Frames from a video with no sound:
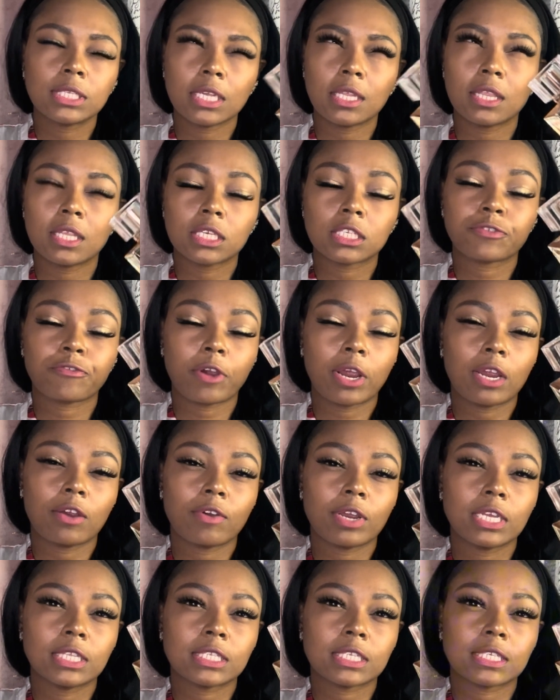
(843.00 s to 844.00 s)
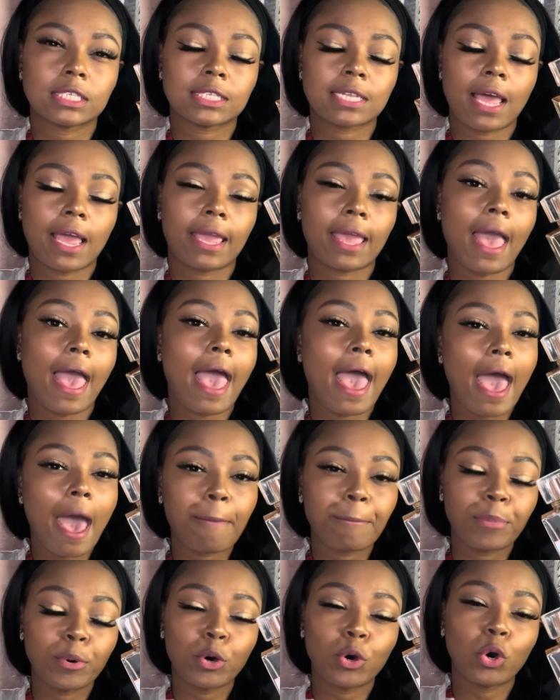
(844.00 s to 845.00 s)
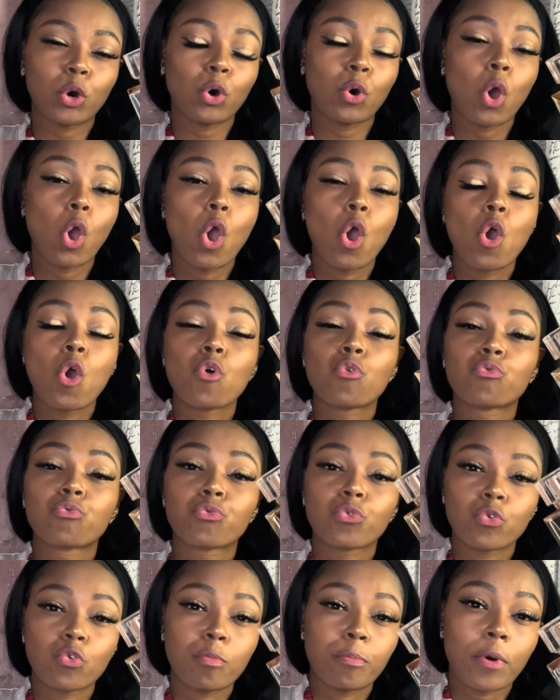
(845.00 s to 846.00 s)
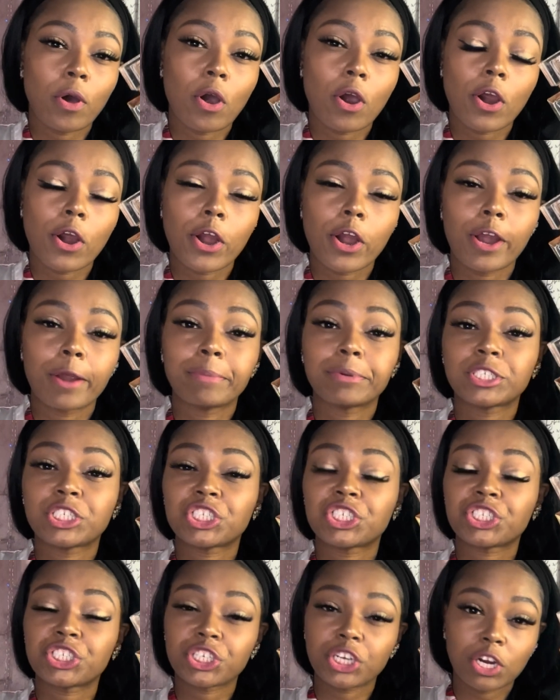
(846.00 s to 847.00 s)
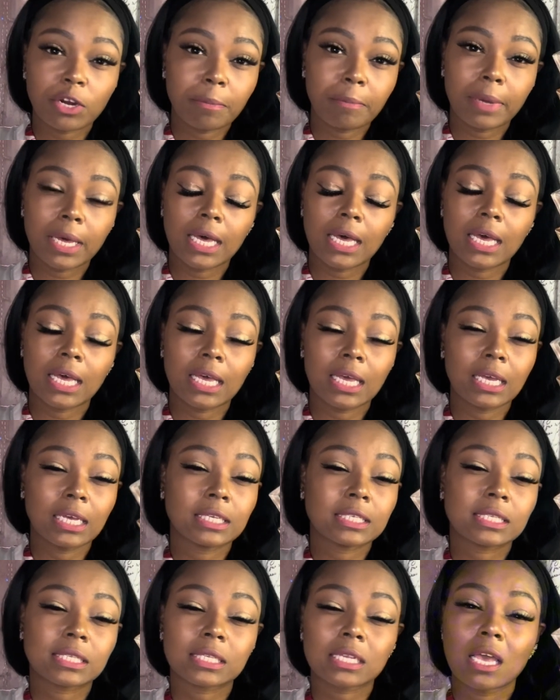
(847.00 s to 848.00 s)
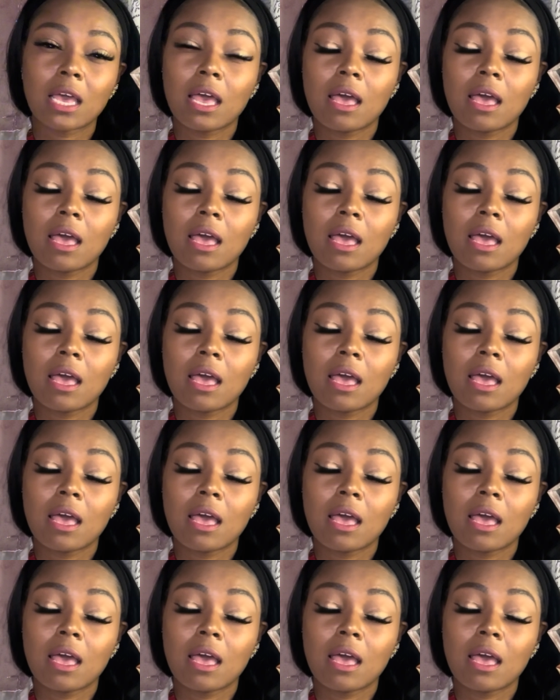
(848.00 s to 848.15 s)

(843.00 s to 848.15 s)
this fragrance is like apple, rhubarb, sheer musk,